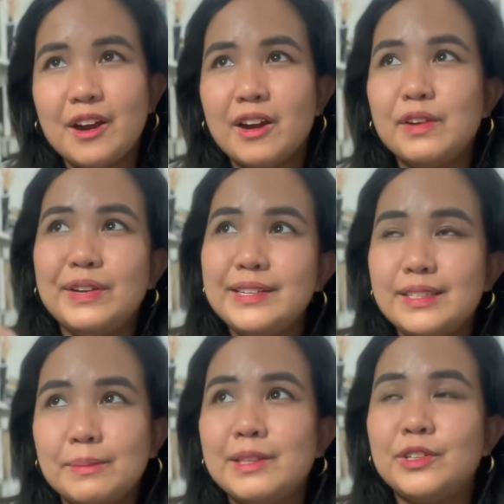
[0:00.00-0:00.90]
are very
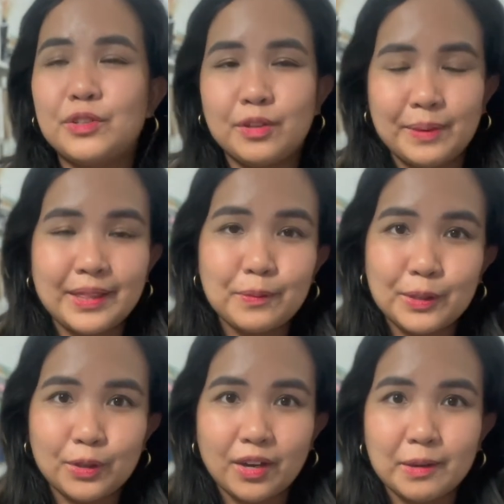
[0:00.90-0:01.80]
similar to the way that we
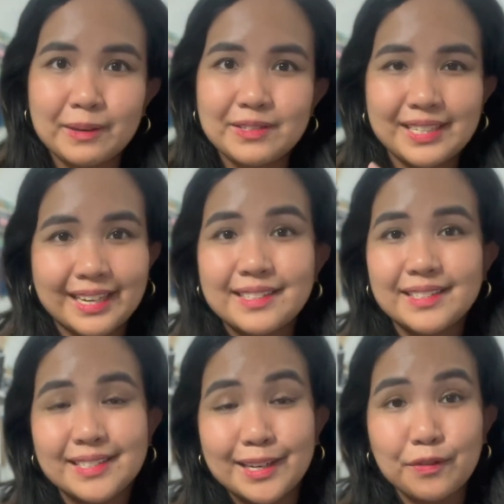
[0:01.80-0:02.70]
talk about signs
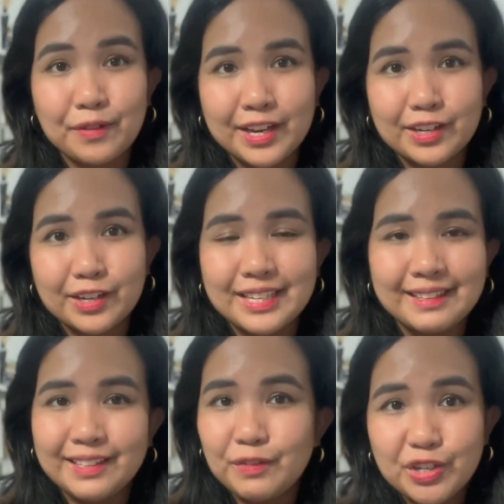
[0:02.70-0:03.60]
and signifiers
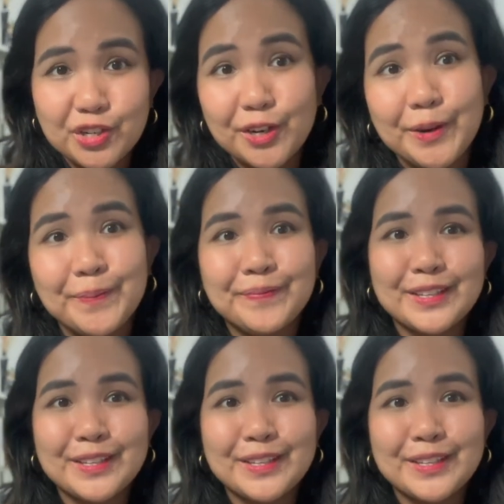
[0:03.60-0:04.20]
in literature.